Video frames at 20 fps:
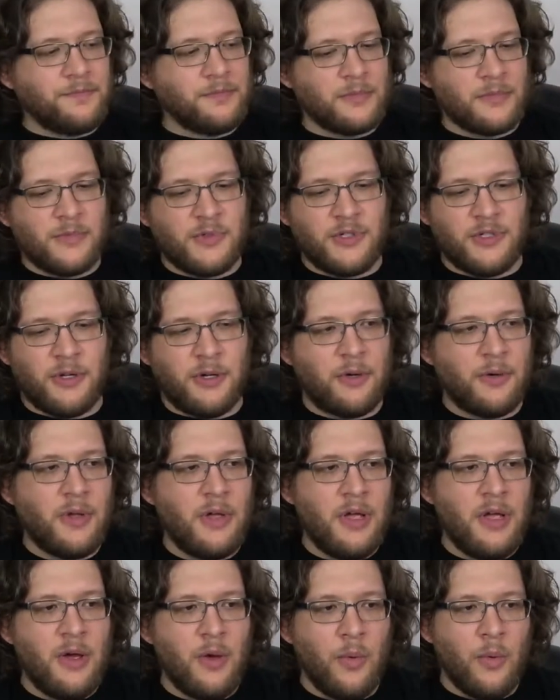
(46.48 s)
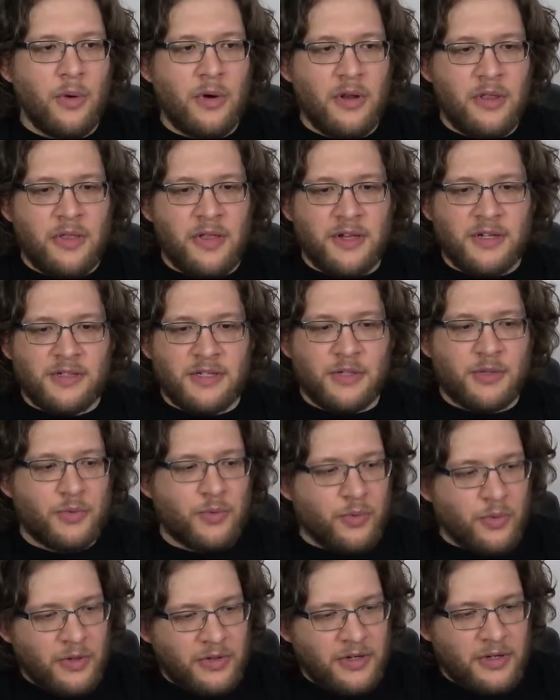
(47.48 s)
So one of the things that's
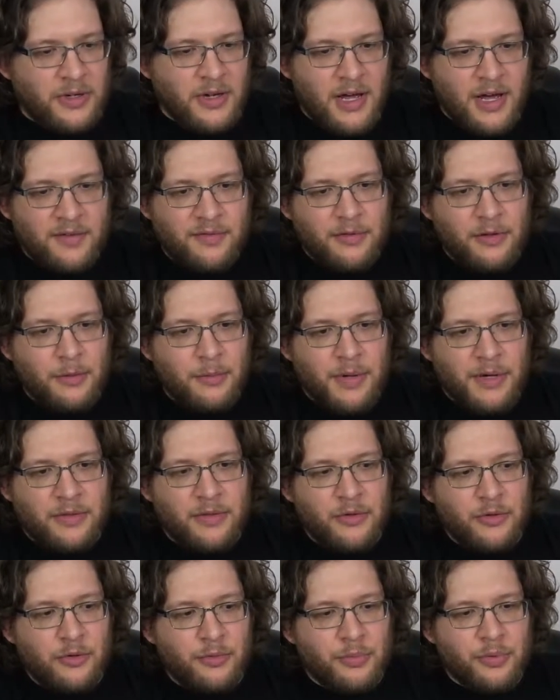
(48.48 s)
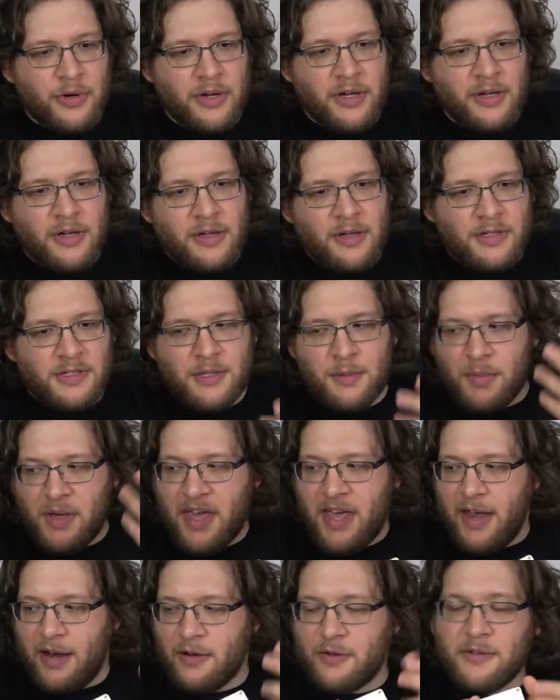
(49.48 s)
really novel about the new brick is the
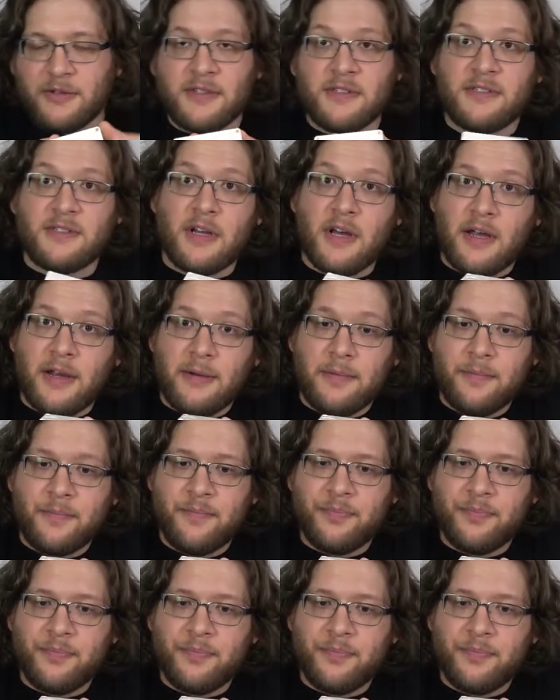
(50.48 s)
mechanical design.